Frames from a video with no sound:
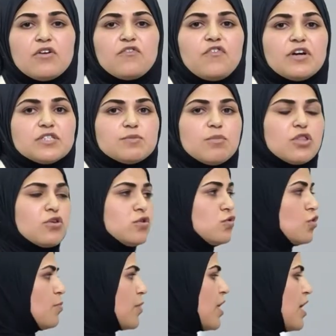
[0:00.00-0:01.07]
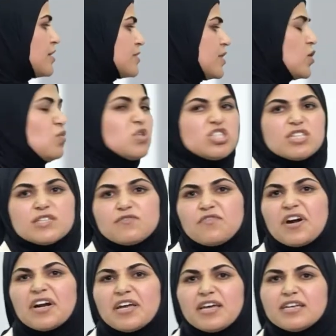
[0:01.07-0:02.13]
First method, drop casting, which is
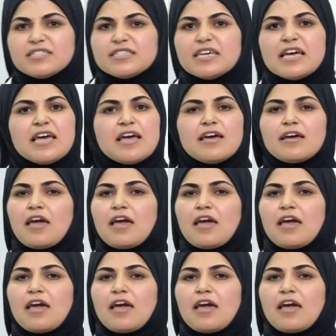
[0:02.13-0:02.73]
very easy,